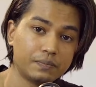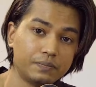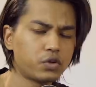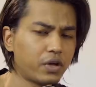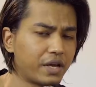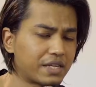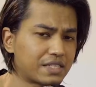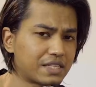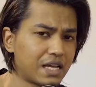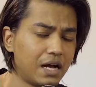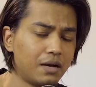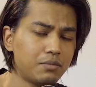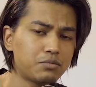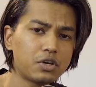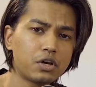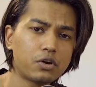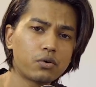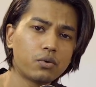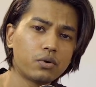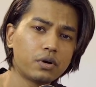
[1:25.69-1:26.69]
So
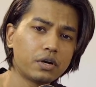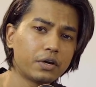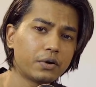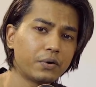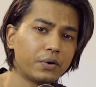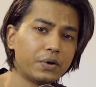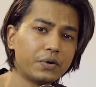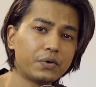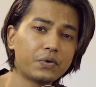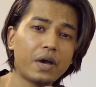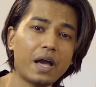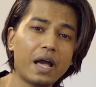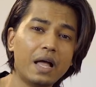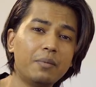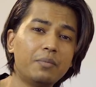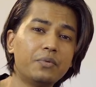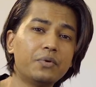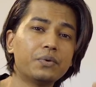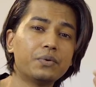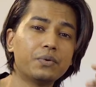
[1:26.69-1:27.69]
exams are only going to
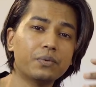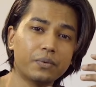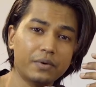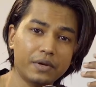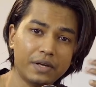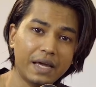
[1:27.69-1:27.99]
help you to